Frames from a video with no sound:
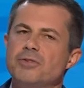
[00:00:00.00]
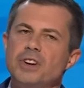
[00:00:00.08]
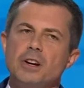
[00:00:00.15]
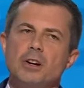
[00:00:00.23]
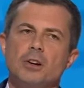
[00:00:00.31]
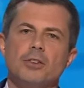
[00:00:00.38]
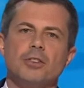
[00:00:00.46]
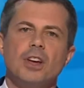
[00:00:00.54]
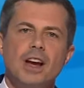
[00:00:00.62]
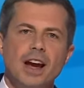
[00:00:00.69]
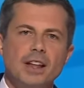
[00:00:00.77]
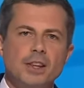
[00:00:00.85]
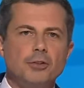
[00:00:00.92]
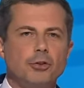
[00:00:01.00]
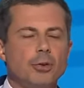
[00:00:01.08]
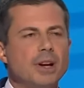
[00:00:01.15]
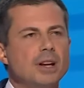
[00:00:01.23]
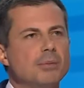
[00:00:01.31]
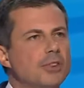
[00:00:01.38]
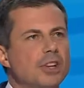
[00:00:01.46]
the fears and the
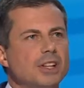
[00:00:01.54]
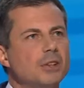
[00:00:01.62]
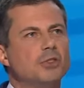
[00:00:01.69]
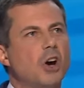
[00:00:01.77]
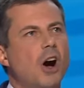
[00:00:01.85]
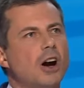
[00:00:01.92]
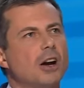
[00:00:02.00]
dreams that you